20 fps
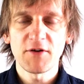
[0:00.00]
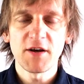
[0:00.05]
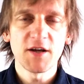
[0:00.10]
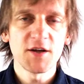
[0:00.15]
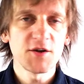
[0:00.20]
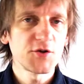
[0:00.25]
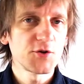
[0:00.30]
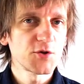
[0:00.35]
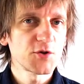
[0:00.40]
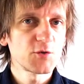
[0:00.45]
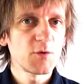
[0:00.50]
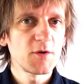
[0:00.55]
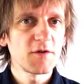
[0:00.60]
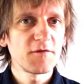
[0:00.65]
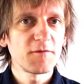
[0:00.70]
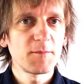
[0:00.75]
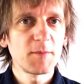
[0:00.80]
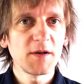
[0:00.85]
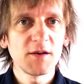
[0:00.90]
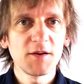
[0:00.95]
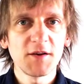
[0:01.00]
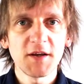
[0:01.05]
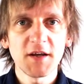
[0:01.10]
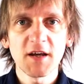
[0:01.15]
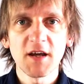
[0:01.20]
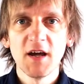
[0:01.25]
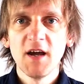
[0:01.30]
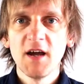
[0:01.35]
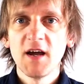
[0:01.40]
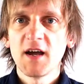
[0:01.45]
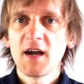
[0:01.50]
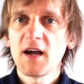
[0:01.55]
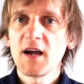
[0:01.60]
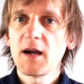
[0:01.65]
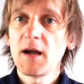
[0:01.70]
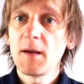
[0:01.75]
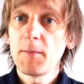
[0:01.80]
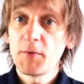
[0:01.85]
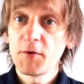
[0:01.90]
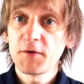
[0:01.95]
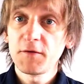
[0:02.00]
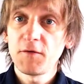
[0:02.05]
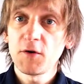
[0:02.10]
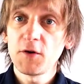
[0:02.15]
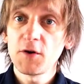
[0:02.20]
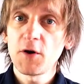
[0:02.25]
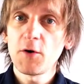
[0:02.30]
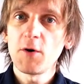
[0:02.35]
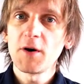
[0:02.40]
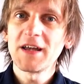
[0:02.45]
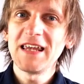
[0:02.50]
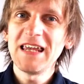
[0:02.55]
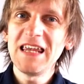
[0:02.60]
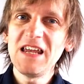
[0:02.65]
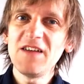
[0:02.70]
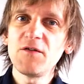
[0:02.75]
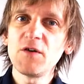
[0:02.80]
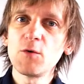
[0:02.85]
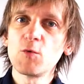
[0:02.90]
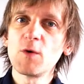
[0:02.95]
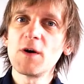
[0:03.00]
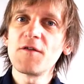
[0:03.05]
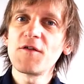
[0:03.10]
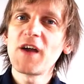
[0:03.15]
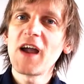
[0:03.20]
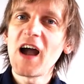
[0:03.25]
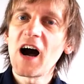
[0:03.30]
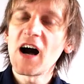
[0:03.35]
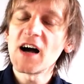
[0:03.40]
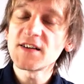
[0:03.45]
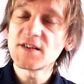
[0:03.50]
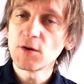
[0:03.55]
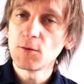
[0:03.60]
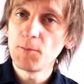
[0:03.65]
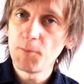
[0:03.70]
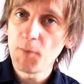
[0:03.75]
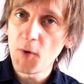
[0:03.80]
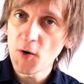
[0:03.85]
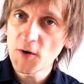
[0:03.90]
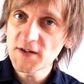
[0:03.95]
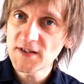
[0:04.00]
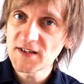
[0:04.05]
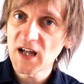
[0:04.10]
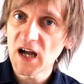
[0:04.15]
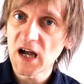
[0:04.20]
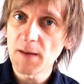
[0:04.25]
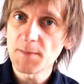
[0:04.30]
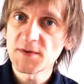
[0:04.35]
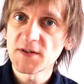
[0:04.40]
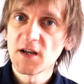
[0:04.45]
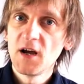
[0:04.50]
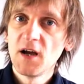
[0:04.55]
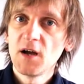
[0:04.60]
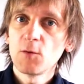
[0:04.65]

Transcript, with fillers: any issues with building a portfolio, even with custom box types,